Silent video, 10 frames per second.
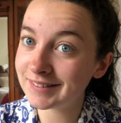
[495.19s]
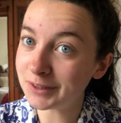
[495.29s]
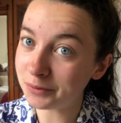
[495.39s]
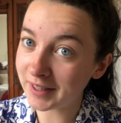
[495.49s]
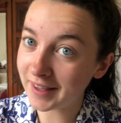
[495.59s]

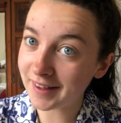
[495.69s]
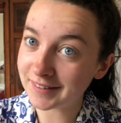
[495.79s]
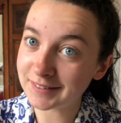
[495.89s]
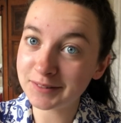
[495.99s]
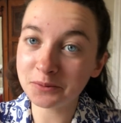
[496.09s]
the
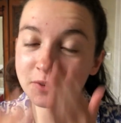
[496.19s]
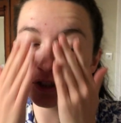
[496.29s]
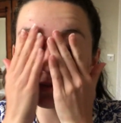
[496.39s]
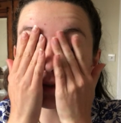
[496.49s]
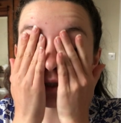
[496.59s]
weekend,
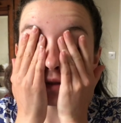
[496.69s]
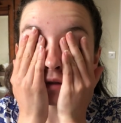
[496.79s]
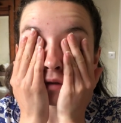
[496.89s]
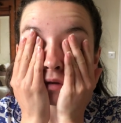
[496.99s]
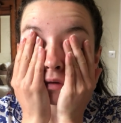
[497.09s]
which
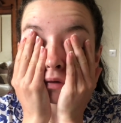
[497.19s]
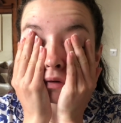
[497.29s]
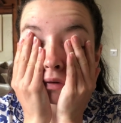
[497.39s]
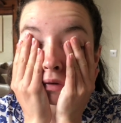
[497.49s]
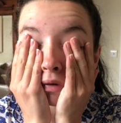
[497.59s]
means
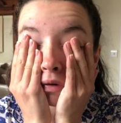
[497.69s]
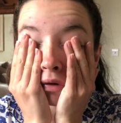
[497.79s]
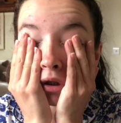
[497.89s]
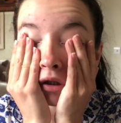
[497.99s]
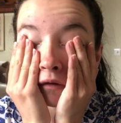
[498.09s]

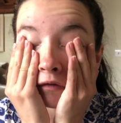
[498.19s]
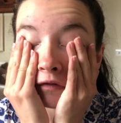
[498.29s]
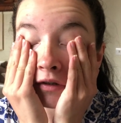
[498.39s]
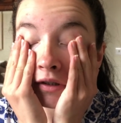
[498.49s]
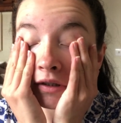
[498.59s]

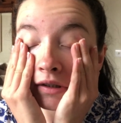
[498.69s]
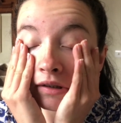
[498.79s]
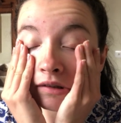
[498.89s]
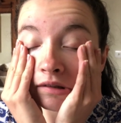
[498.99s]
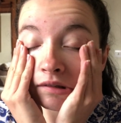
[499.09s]
hopefully
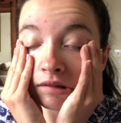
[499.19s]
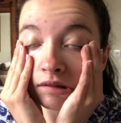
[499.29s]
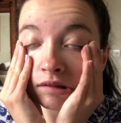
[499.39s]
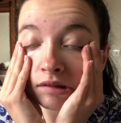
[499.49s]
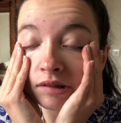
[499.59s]

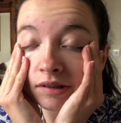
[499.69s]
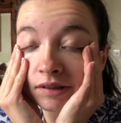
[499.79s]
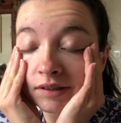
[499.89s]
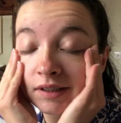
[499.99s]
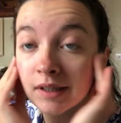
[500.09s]
can
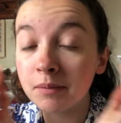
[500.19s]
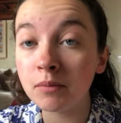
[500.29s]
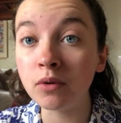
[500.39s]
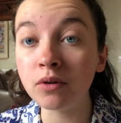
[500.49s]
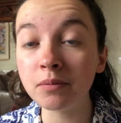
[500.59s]
sleep more.